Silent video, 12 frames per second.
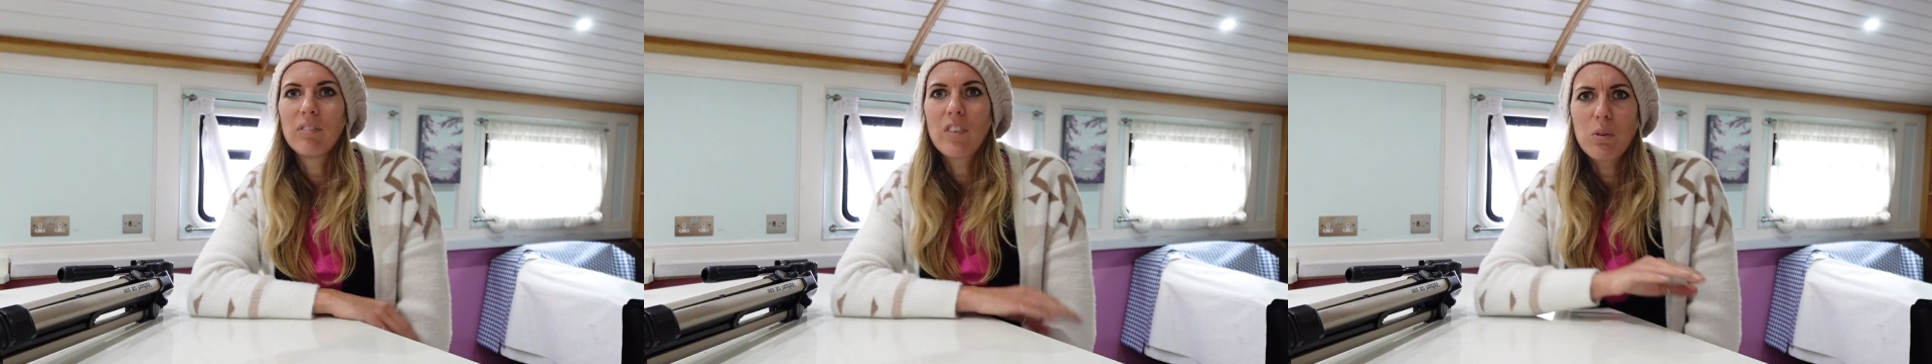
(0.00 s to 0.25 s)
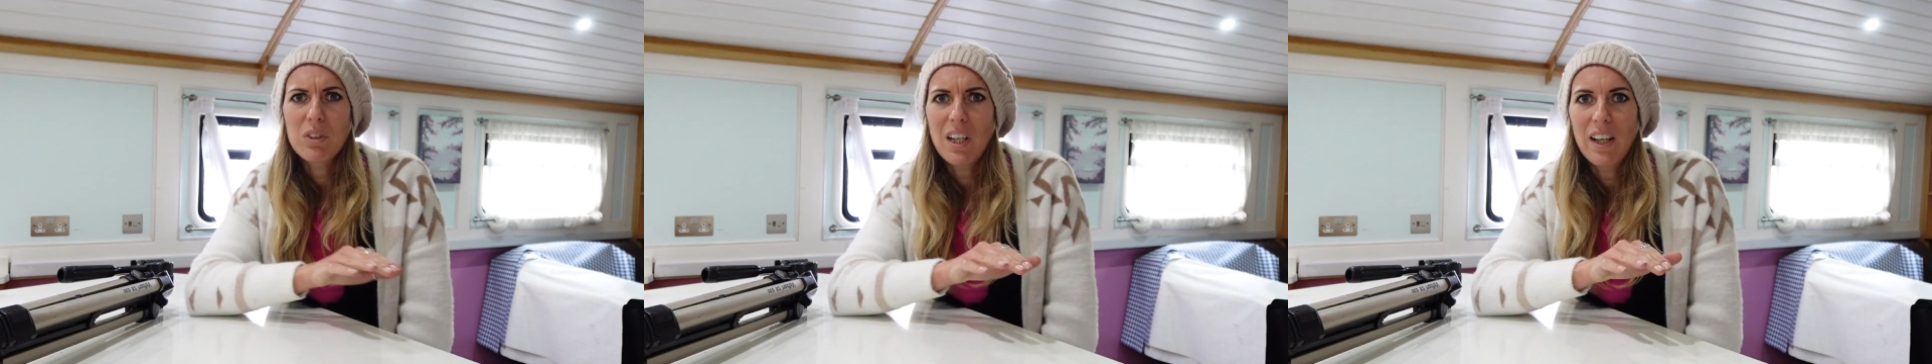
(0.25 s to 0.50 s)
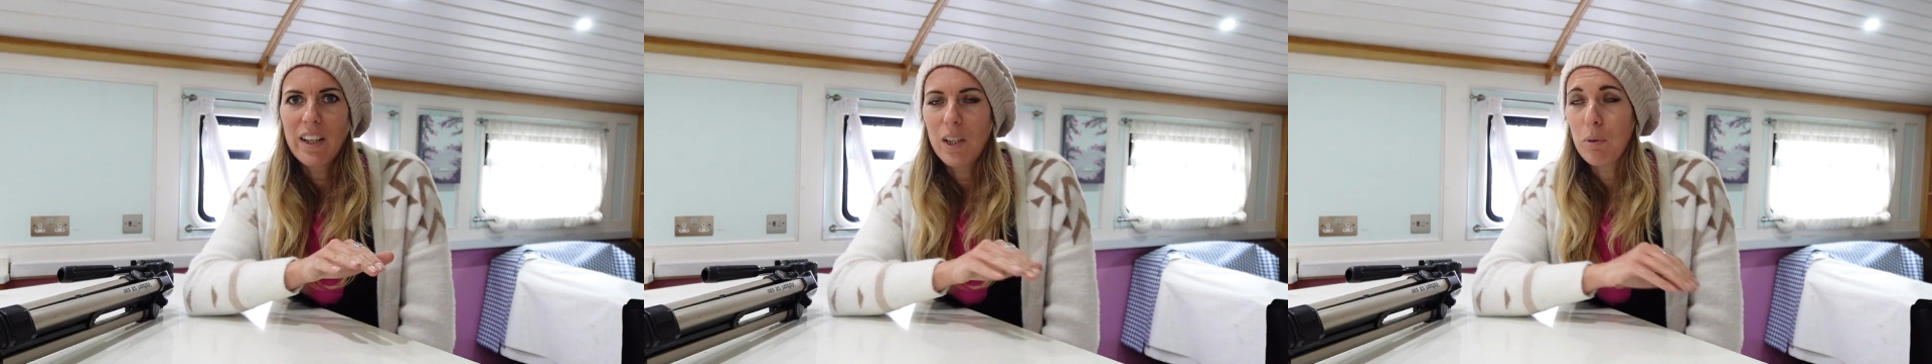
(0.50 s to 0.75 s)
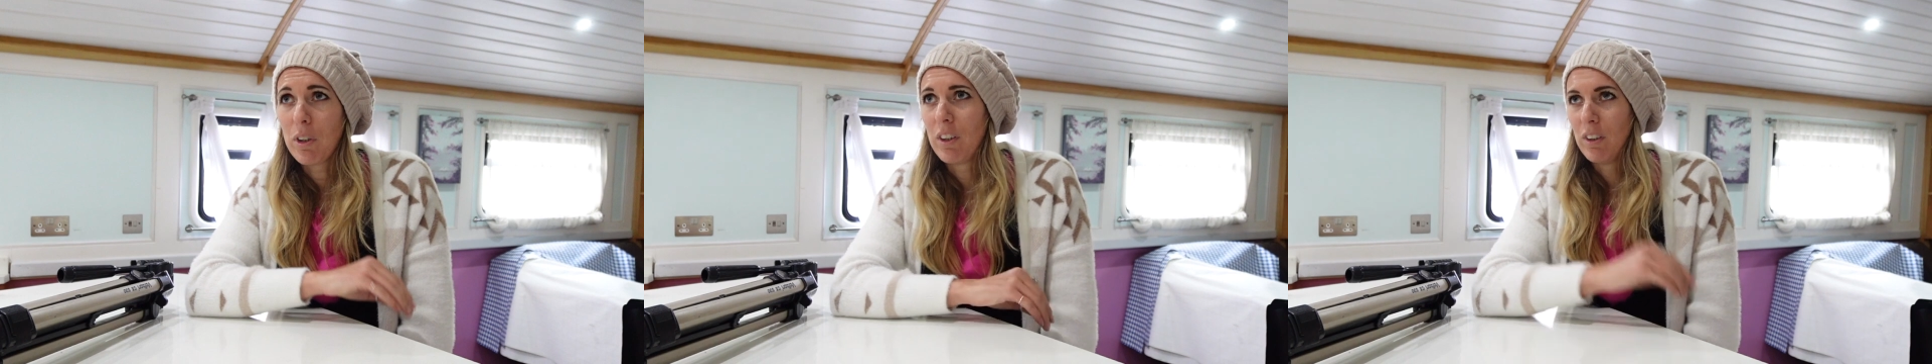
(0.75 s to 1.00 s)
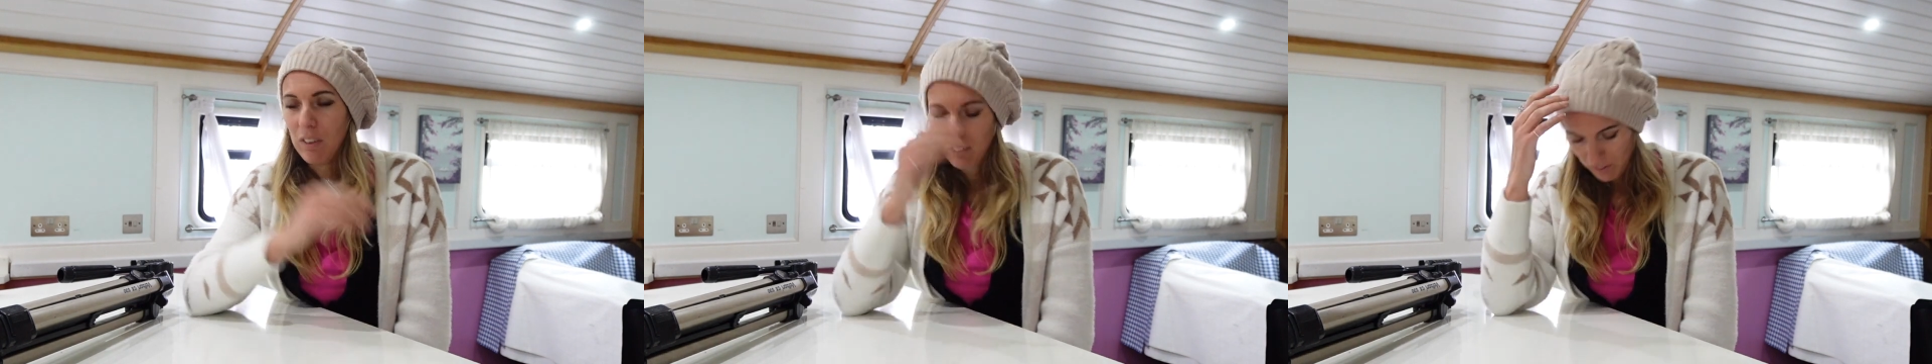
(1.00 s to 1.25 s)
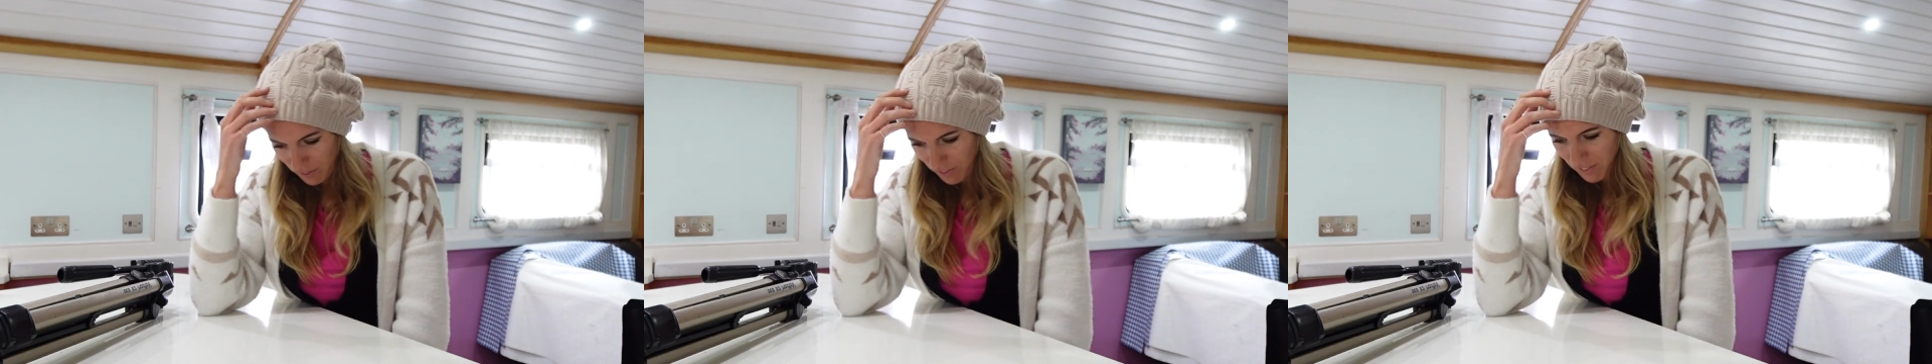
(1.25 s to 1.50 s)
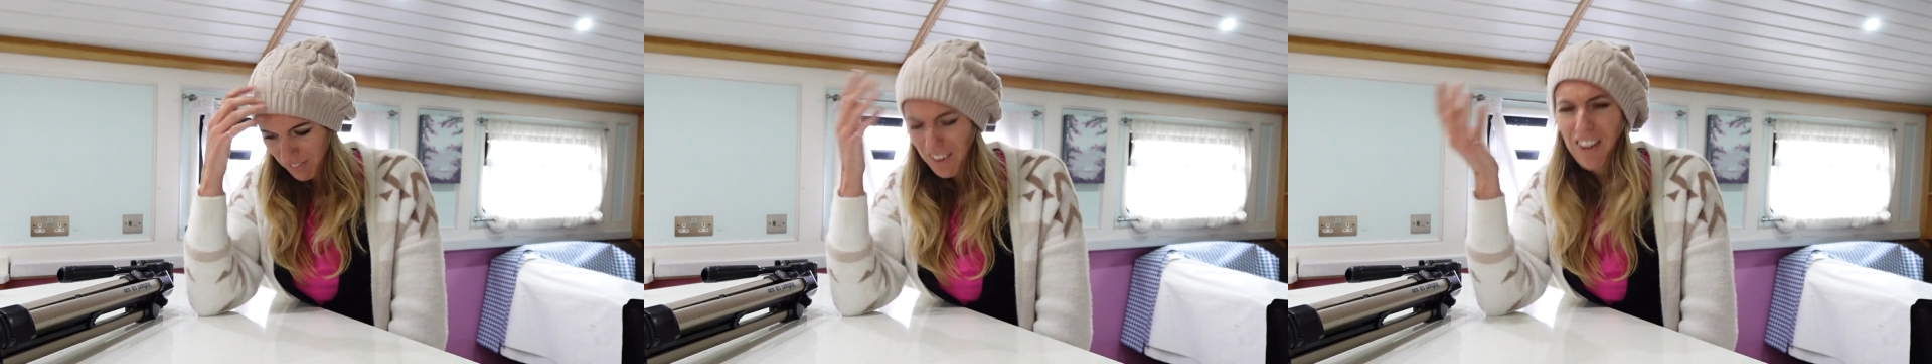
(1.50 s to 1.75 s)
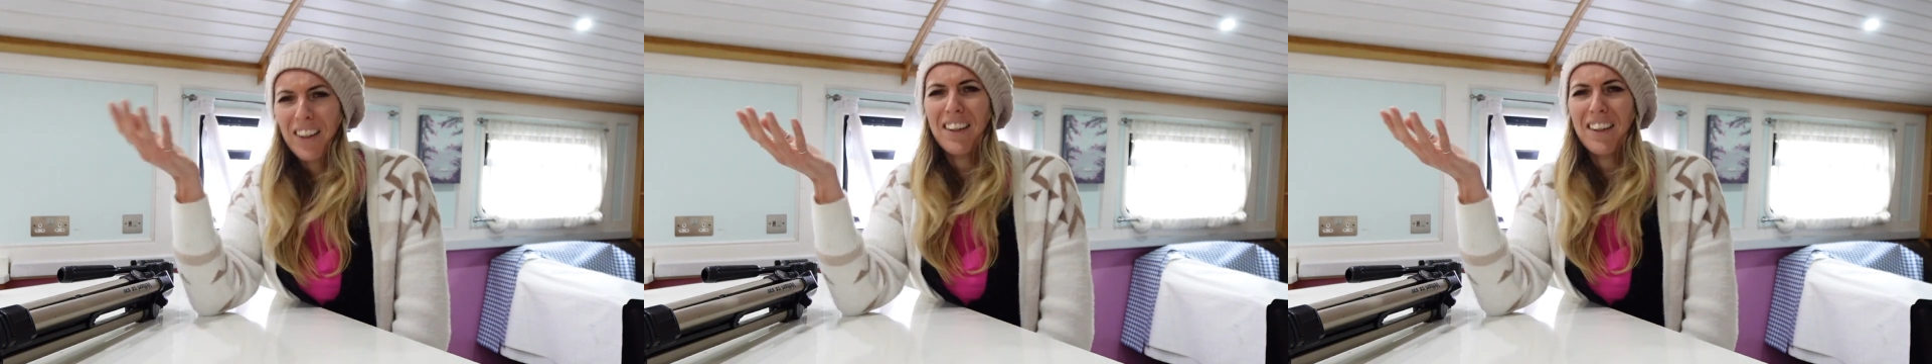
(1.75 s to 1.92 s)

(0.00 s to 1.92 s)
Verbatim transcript: Don't tell anyone. Put